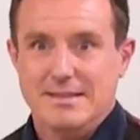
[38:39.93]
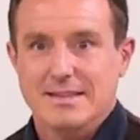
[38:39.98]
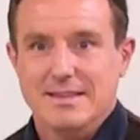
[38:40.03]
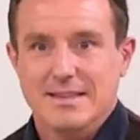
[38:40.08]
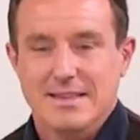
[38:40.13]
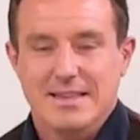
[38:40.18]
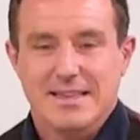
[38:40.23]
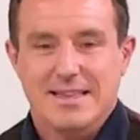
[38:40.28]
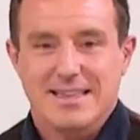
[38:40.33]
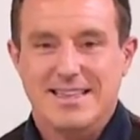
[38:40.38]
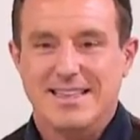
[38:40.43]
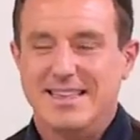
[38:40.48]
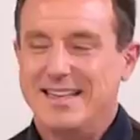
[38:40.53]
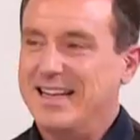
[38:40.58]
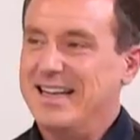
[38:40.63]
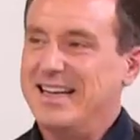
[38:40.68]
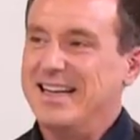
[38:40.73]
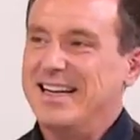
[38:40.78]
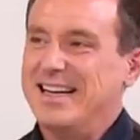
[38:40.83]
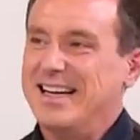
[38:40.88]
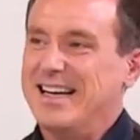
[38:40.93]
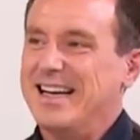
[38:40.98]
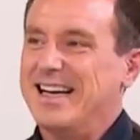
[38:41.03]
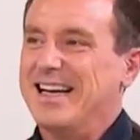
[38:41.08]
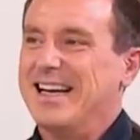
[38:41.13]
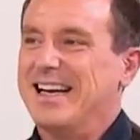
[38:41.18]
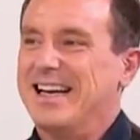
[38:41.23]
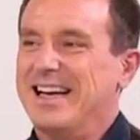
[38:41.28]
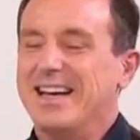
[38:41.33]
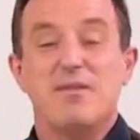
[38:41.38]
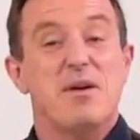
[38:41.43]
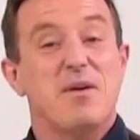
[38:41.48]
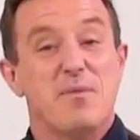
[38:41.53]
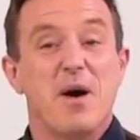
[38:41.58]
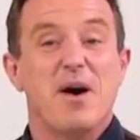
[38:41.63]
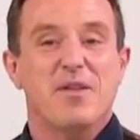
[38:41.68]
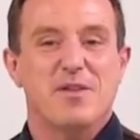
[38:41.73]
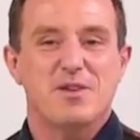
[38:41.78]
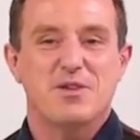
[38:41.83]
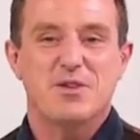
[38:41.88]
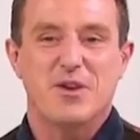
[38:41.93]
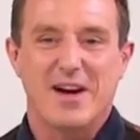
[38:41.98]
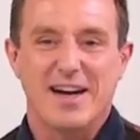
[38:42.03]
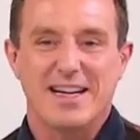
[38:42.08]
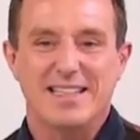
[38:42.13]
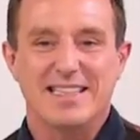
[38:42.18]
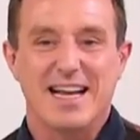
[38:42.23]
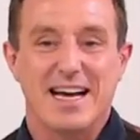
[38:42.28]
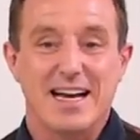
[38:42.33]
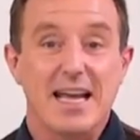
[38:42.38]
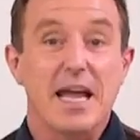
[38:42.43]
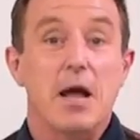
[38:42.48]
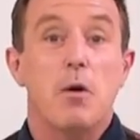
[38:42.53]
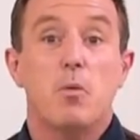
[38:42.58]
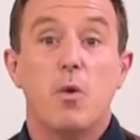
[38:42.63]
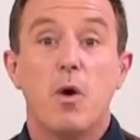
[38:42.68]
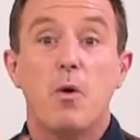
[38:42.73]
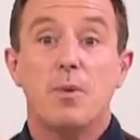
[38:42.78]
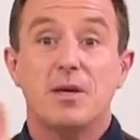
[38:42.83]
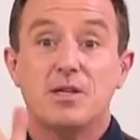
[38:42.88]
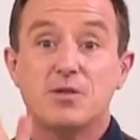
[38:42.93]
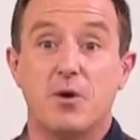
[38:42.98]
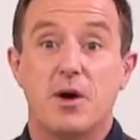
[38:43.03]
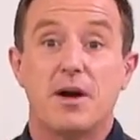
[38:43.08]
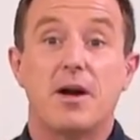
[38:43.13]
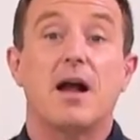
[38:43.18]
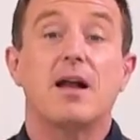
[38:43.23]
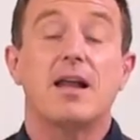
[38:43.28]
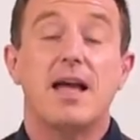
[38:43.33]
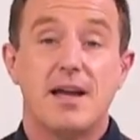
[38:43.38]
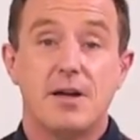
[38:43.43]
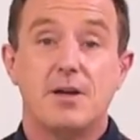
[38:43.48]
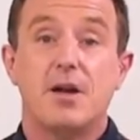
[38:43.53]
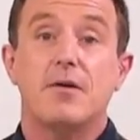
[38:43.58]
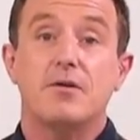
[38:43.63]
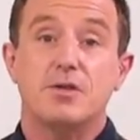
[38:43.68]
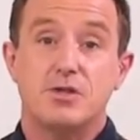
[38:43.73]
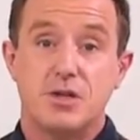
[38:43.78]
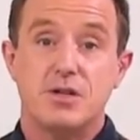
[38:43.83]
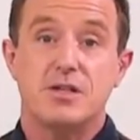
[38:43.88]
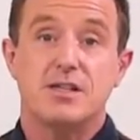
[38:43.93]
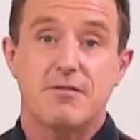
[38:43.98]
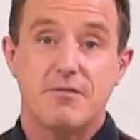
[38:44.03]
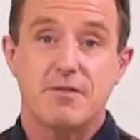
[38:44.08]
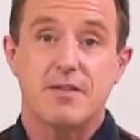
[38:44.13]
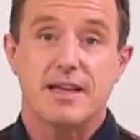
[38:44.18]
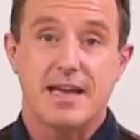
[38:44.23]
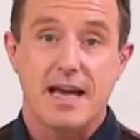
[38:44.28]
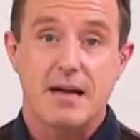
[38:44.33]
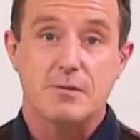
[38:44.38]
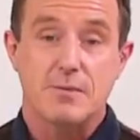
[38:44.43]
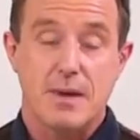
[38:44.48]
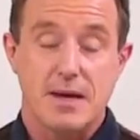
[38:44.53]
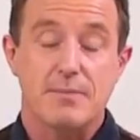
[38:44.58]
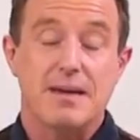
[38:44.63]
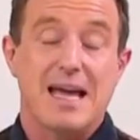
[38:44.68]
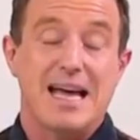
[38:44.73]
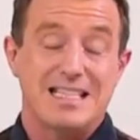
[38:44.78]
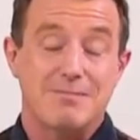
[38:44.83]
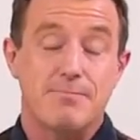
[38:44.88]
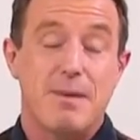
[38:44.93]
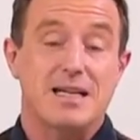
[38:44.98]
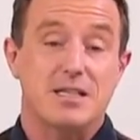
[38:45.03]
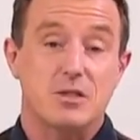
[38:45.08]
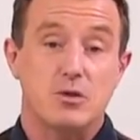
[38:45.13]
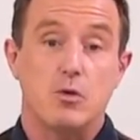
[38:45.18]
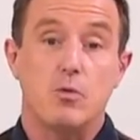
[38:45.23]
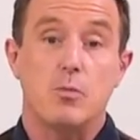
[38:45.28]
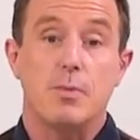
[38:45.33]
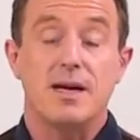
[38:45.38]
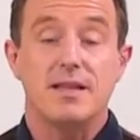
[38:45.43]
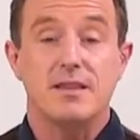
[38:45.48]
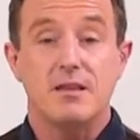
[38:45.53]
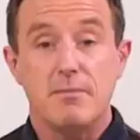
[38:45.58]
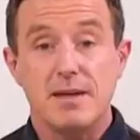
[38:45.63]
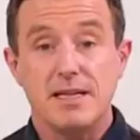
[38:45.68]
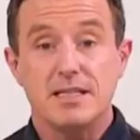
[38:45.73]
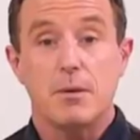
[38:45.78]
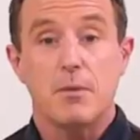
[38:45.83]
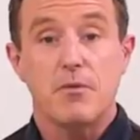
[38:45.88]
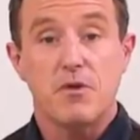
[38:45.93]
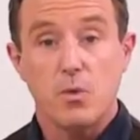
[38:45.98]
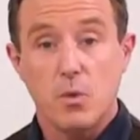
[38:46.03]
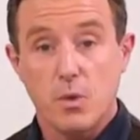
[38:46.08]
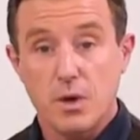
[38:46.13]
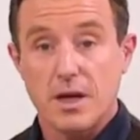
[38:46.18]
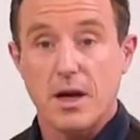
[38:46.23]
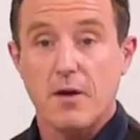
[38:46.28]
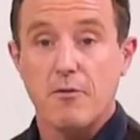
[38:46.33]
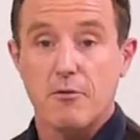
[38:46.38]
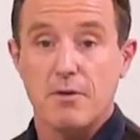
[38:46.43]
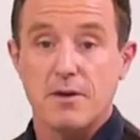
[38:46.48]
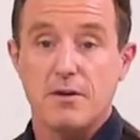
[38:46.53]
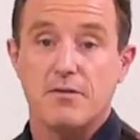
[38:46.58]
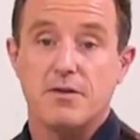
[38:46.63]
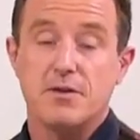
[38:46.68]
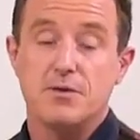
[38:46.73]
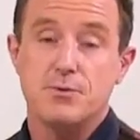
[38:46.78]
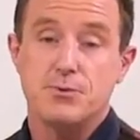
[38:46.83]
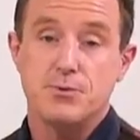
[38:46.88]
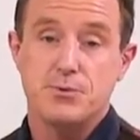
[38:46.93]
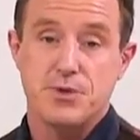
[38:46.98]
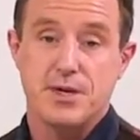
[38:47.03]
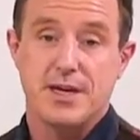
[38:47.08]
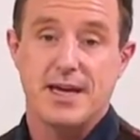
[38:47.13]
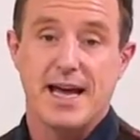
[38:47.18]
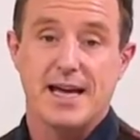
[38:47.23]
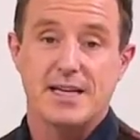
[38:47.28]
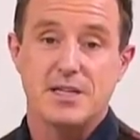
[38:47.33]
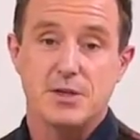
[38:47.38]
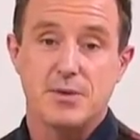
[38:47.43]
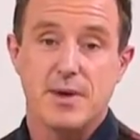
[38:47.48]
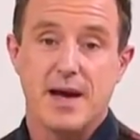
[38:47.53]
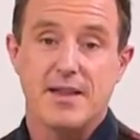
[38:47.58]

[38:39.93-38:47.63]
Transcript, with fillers: worth worth uh, a good try, wasn't it? It was a try, exactly. It will be sorted. I'll let you know as soon as everything gets back, gets back to normal. But in the meantime, if you want to go for individuals, you can do.